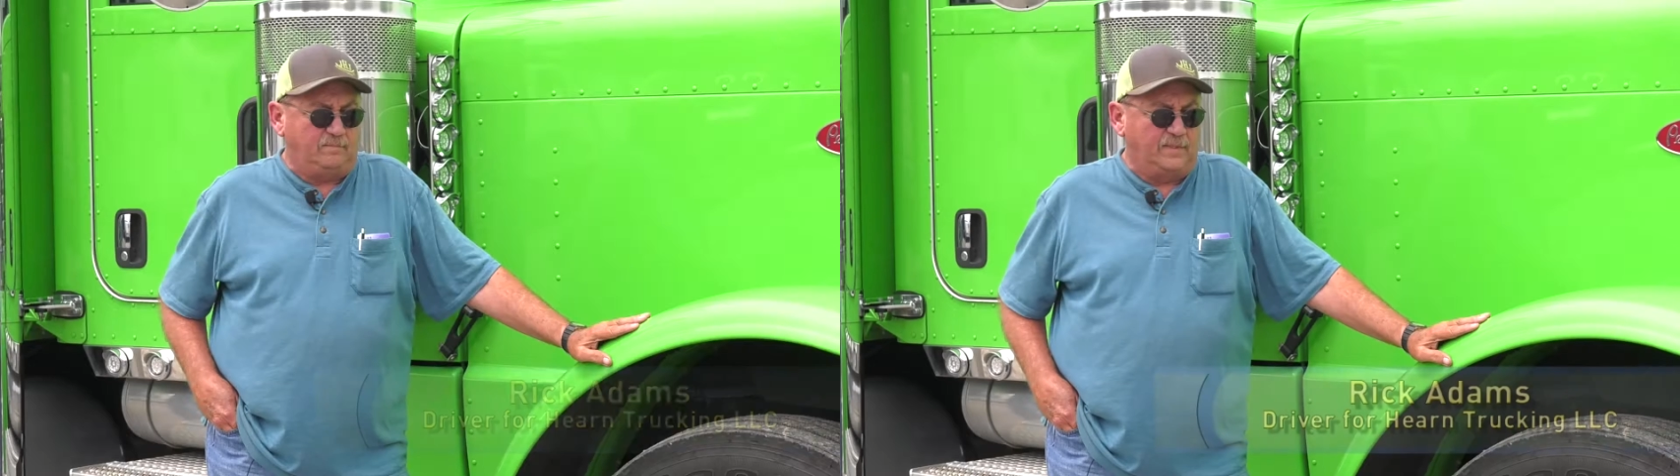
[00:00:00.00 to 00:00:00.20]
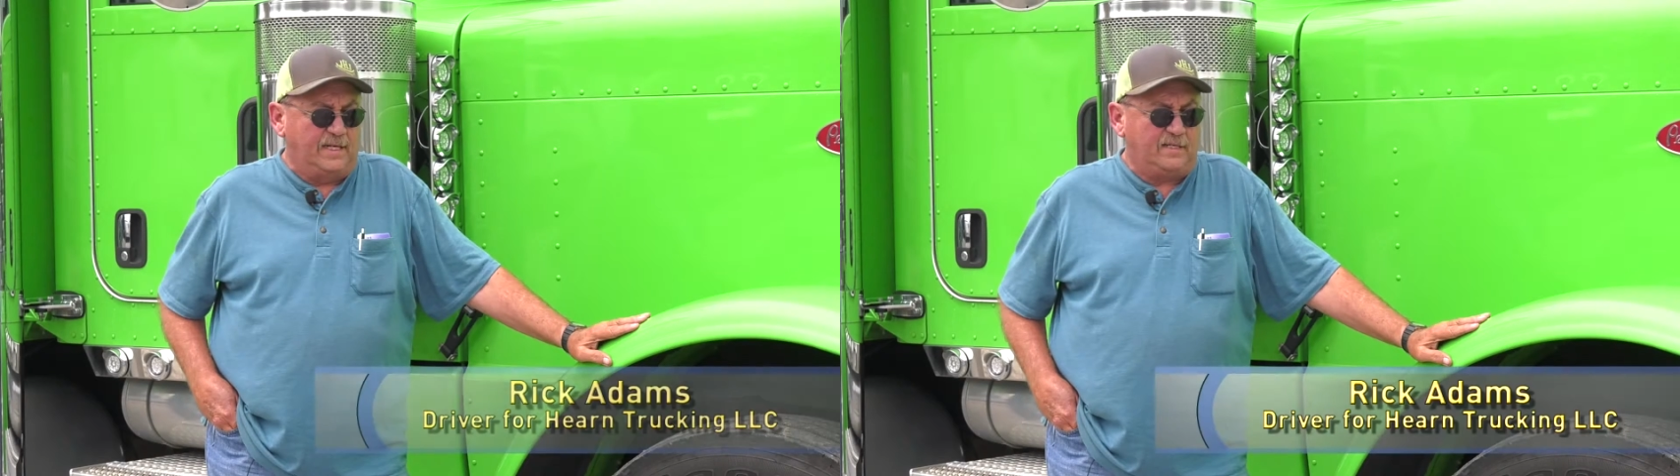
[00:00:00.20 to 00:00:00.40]

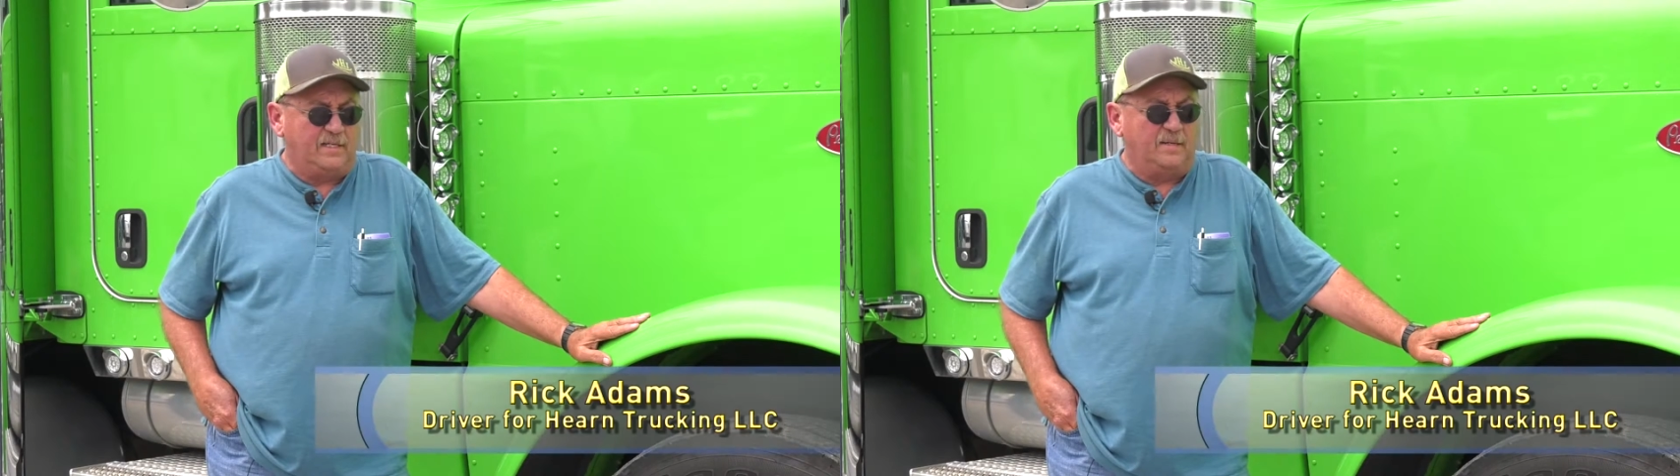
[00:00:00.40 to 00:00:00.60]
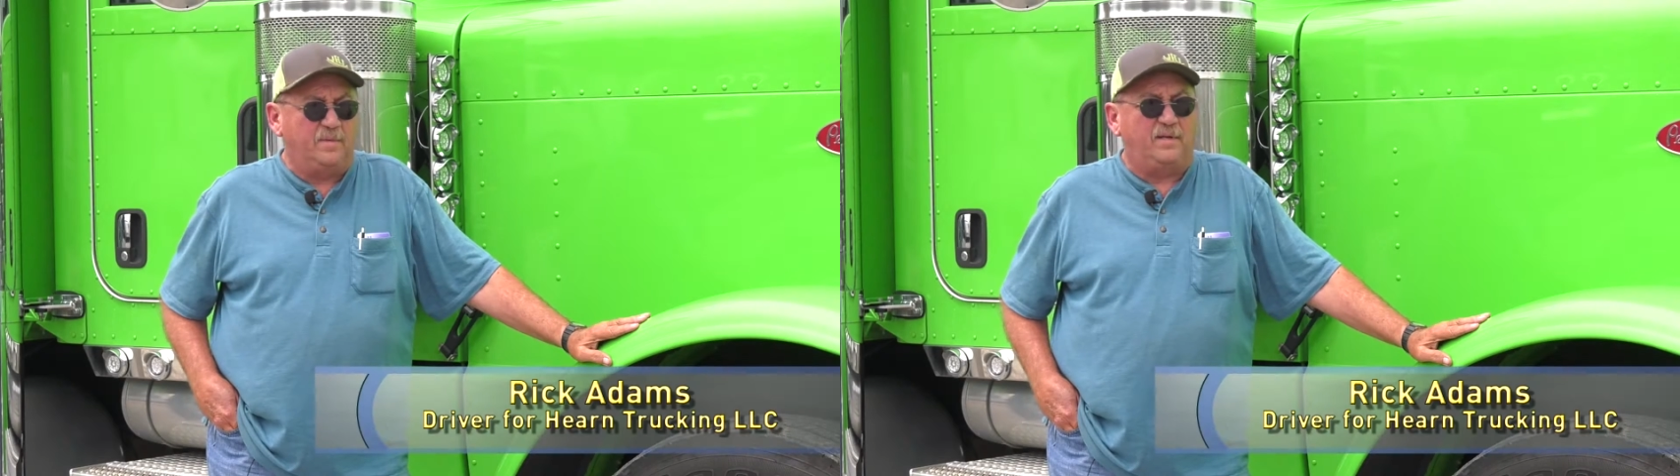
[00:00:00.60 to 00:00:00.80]
When I
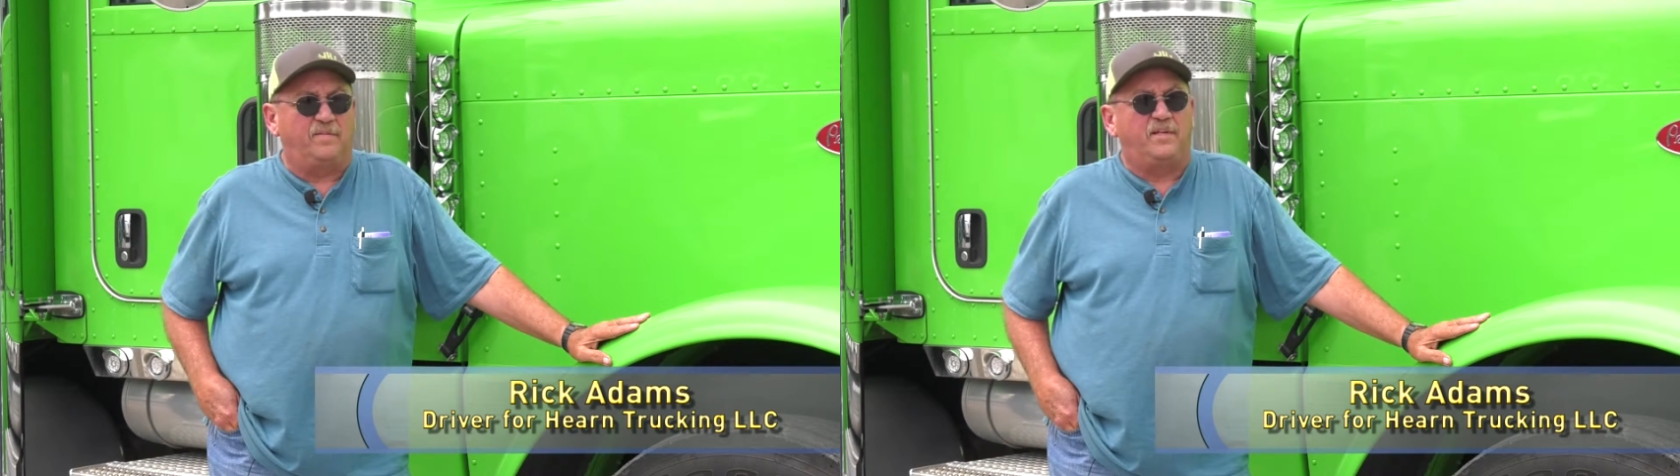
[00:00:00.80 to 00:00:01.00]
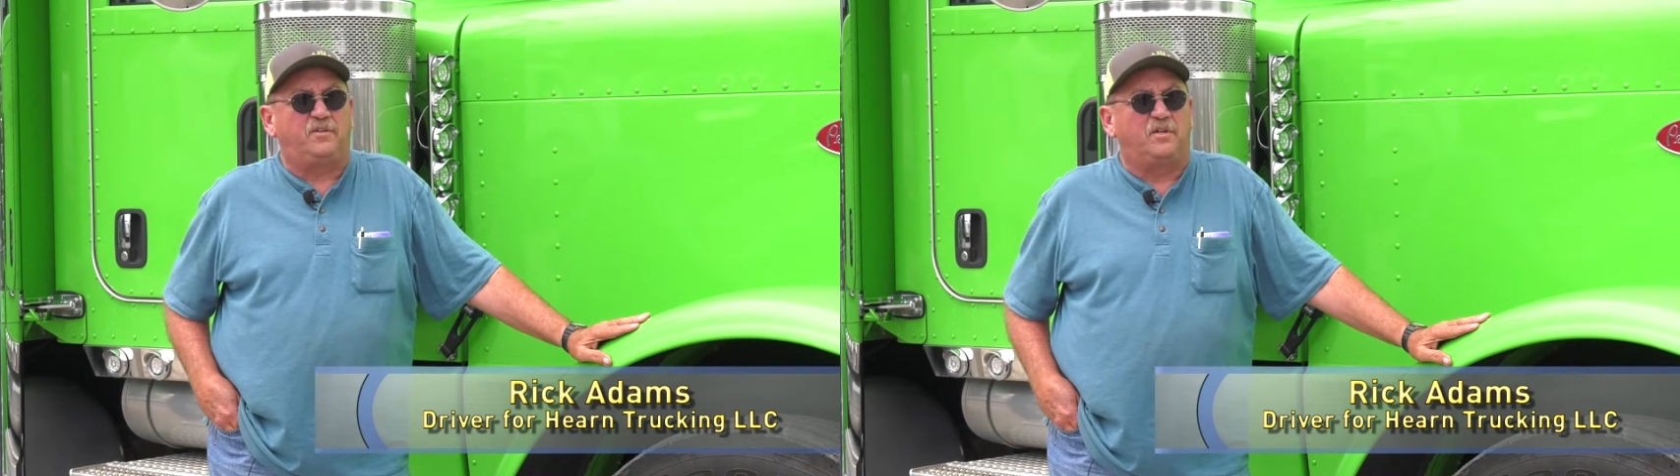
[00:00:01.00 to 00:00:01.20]
come
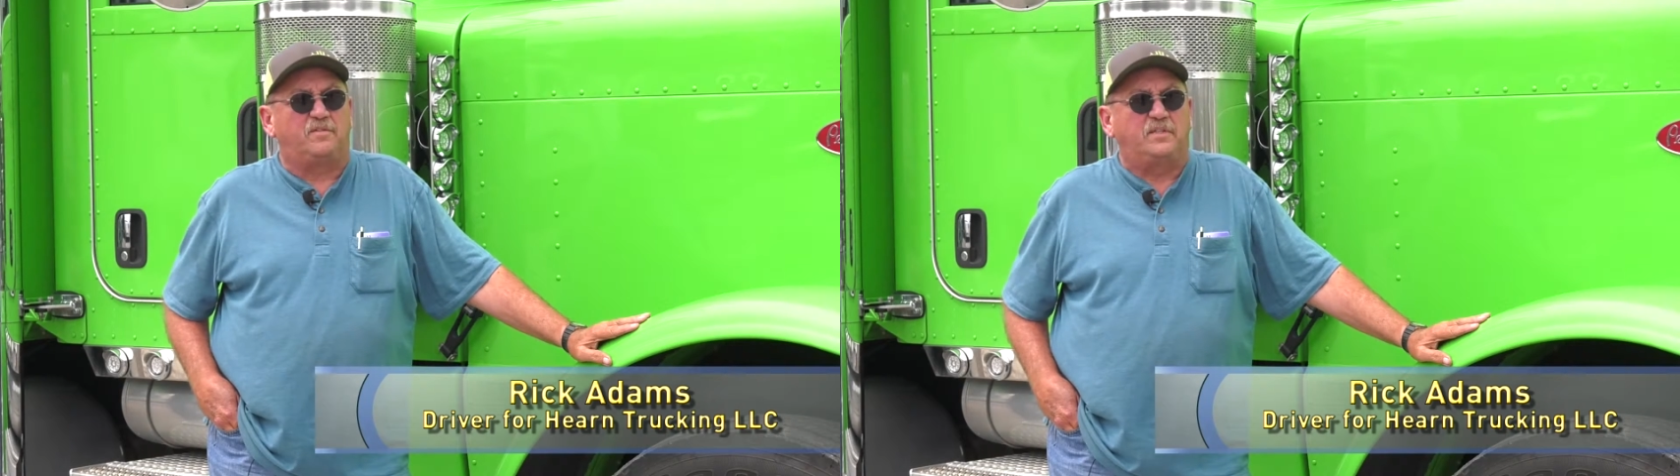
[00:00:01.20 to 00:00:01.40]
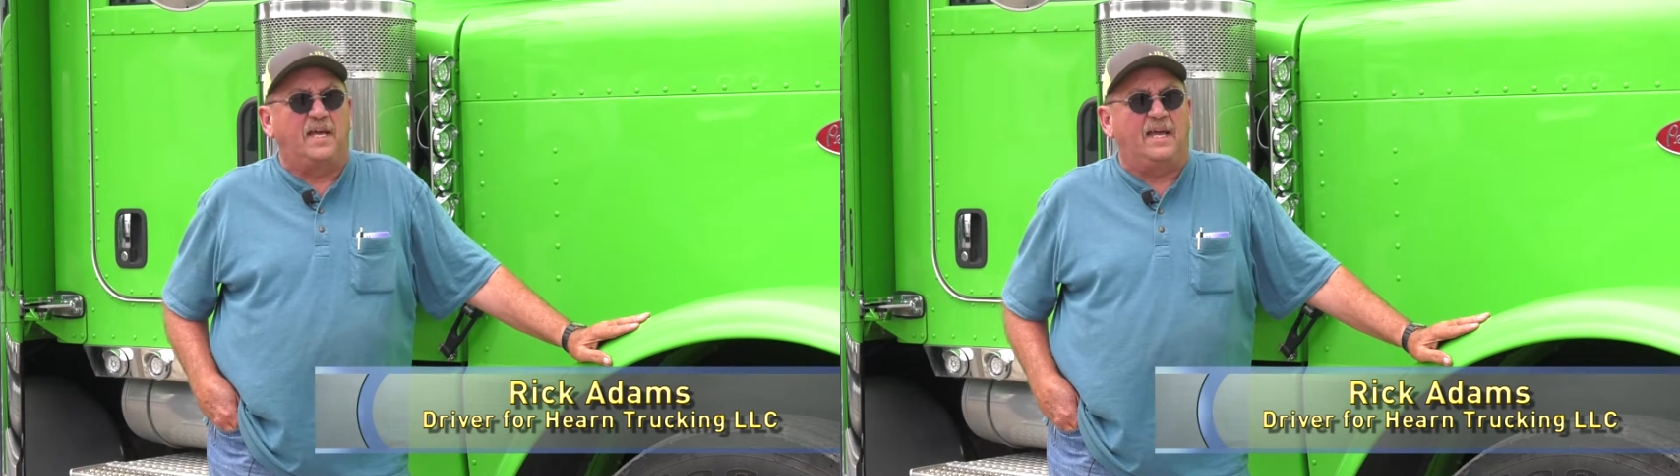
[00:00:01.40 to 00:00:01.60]
here, they
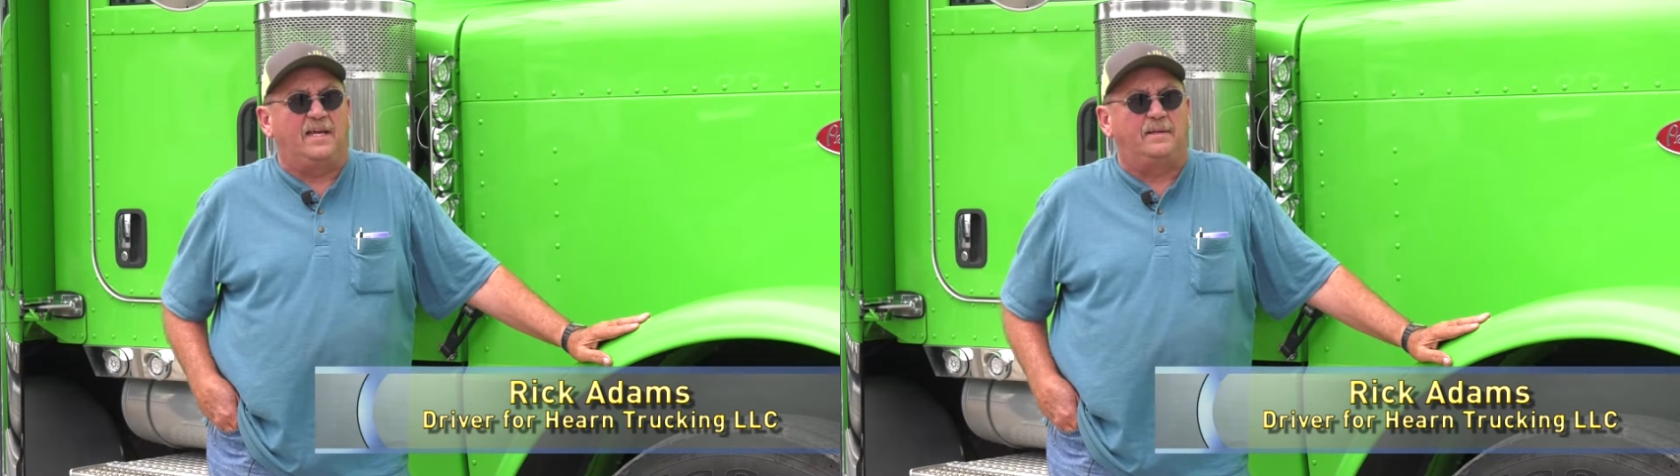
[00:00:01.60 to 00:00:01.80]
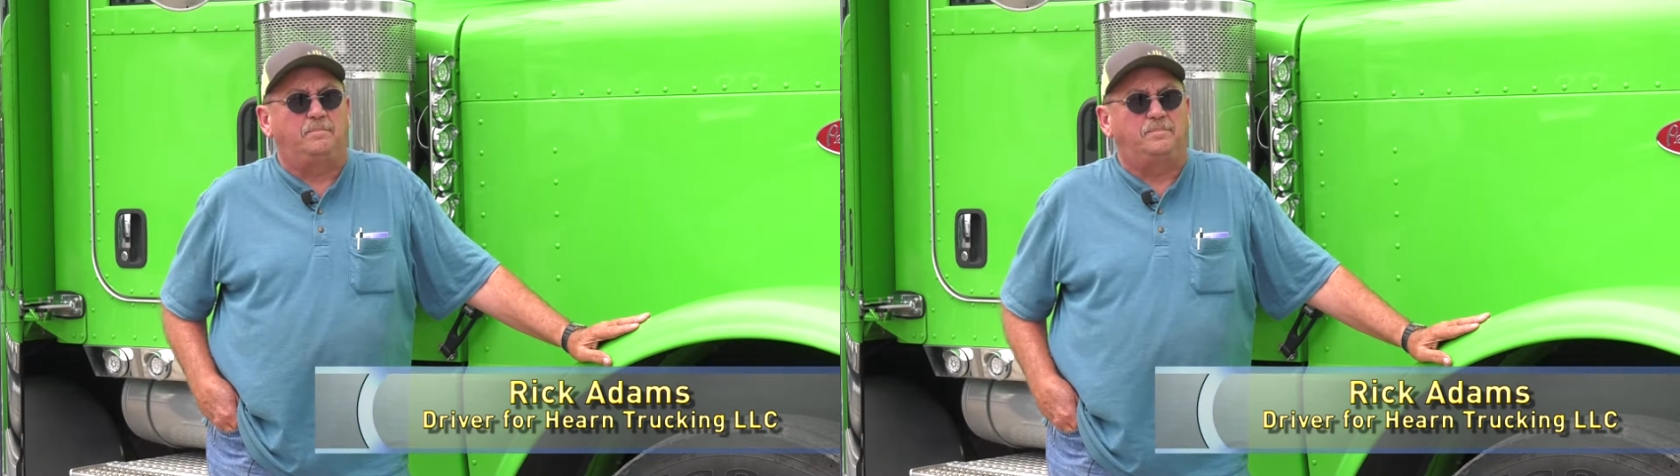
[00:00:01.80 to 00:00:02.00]
took the
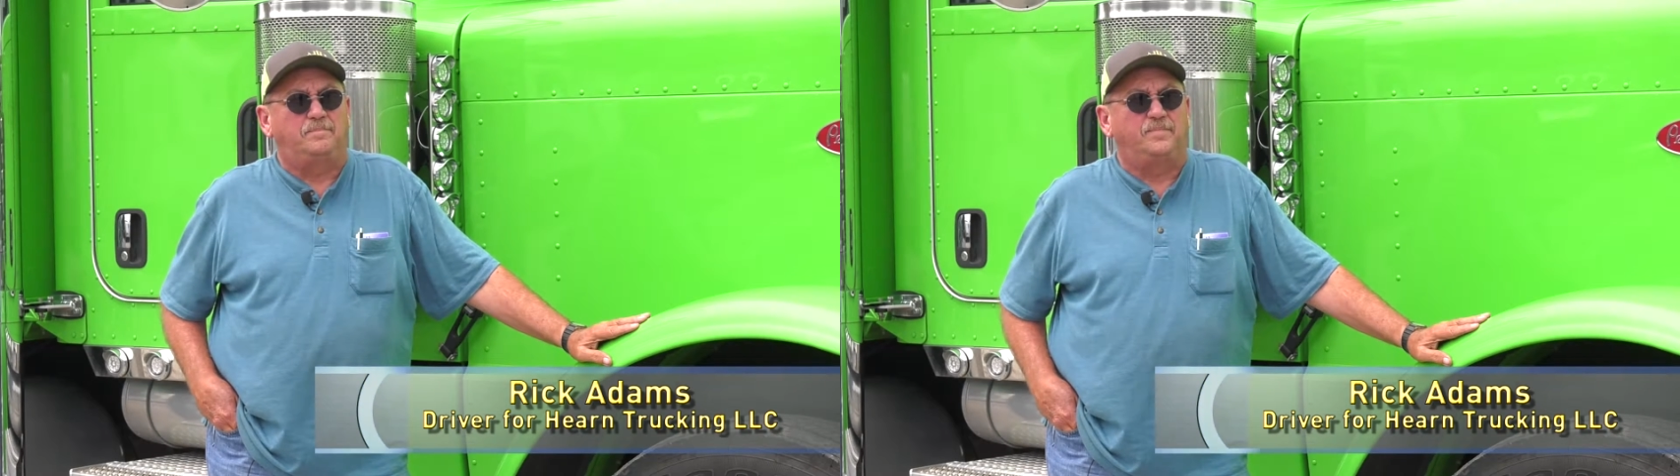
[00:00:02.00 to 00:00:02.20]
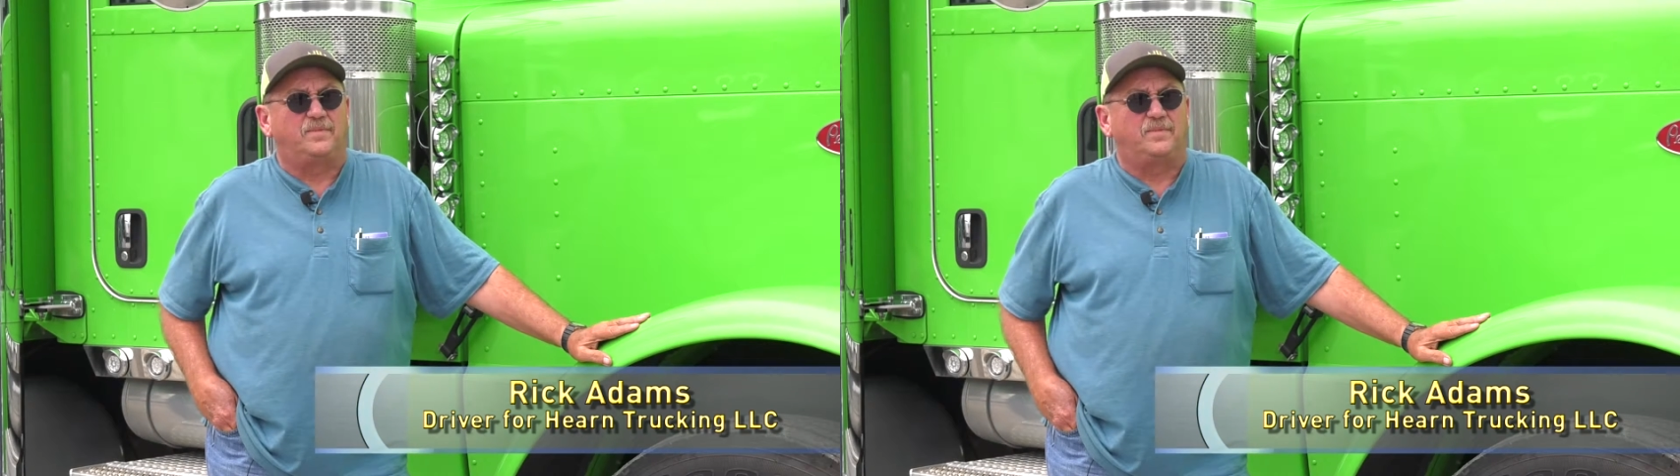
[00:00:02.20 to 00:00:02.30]
time